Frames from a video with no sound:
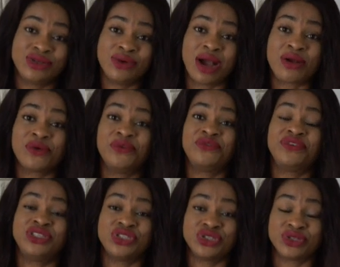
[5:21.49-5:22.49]
you are
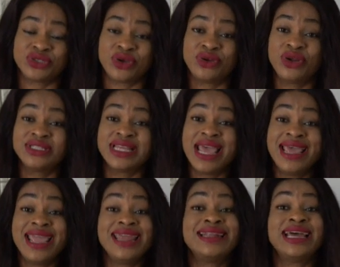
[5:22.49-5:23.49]
covetous, you're not
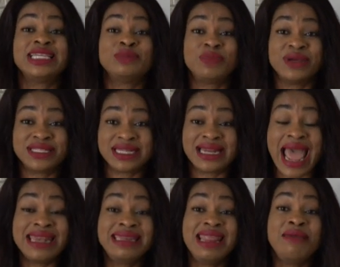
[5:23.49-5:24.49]
a nice person,
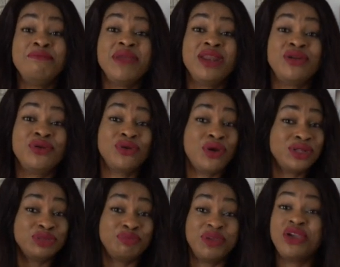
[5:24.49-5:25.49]
and they may
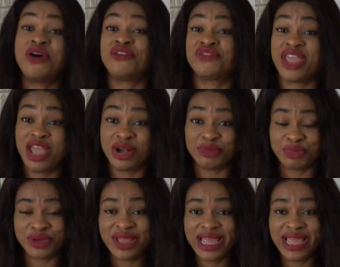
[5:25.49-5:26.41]
not be of help